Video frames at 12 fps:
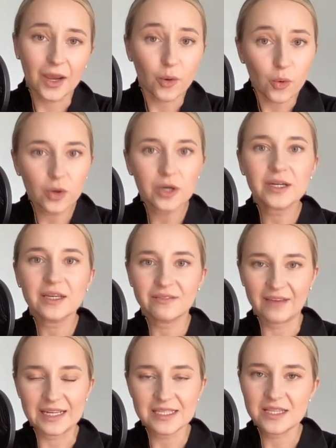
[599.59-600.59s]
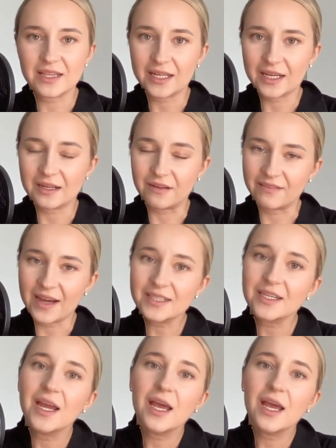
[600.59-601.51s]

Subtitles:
or events that can affect